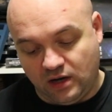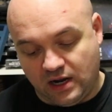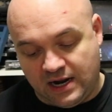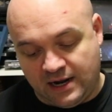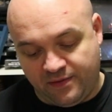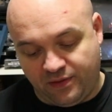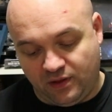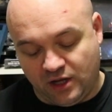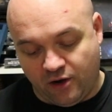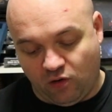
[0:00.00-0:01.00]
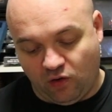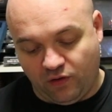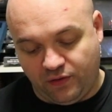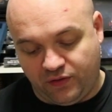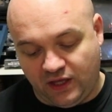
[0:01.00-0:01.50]
uh, you know,
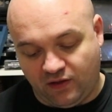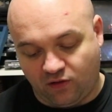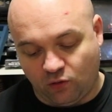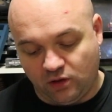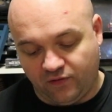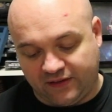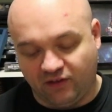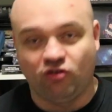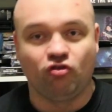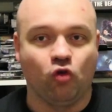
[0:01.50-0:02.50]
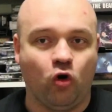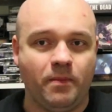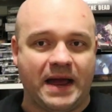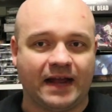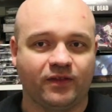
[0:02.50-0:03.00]
the sort of like this
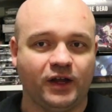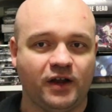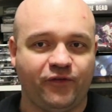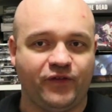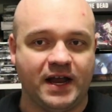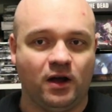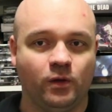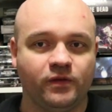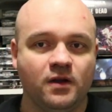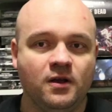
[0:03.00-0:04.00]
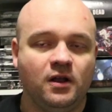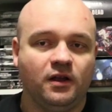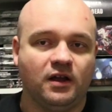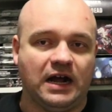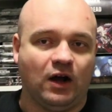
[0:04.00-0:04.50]
drawback that I found
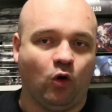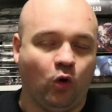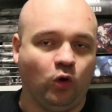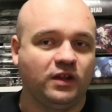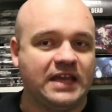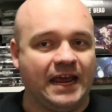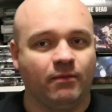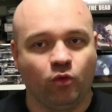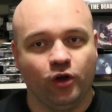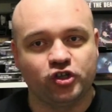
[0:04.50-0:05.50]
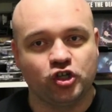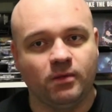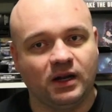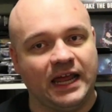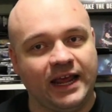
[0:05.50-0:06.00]
all Games
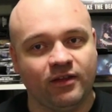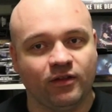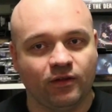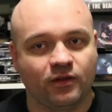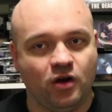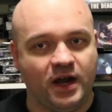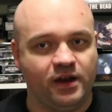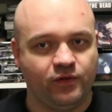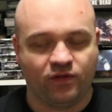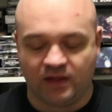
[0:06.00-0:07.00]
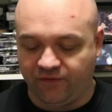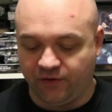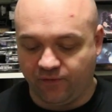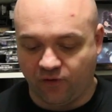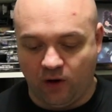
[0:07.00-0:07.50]
Workshop glazes kind of
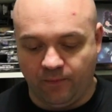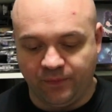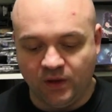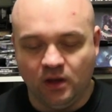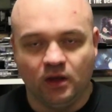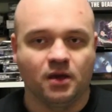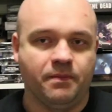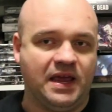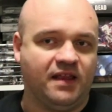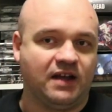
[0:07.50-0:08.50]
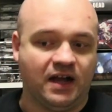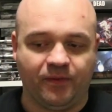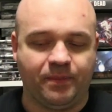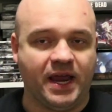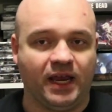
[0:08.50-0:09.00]
suffered from compared to other
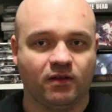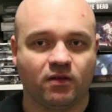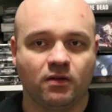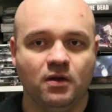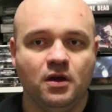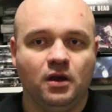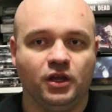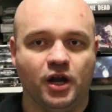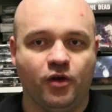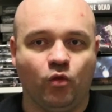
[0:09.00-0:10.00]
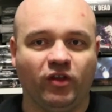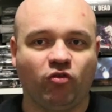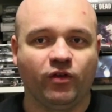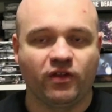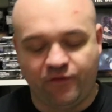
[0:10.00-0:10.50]
paints, you know,
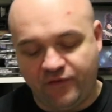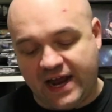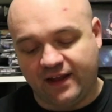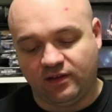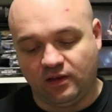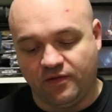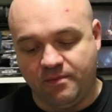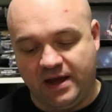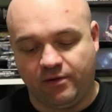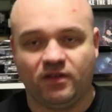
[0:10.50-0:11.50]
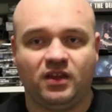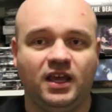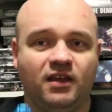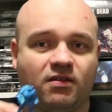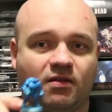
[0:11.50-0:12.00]
which was the fact of the matter is,
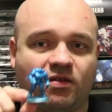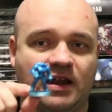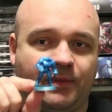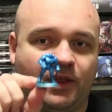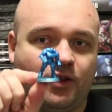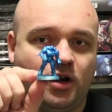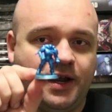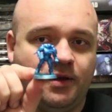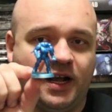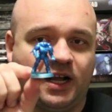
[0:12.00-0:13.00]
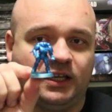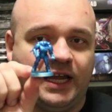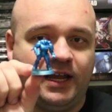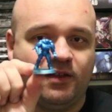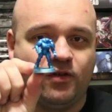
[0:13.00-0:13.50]
here's something that I, I
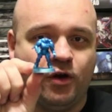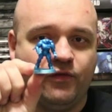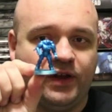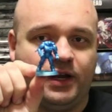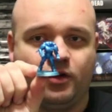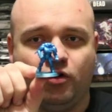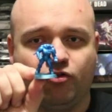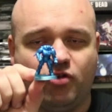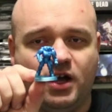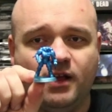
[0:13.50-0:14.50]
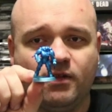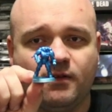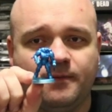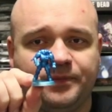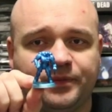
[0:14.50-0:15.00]
glazed over in contrast.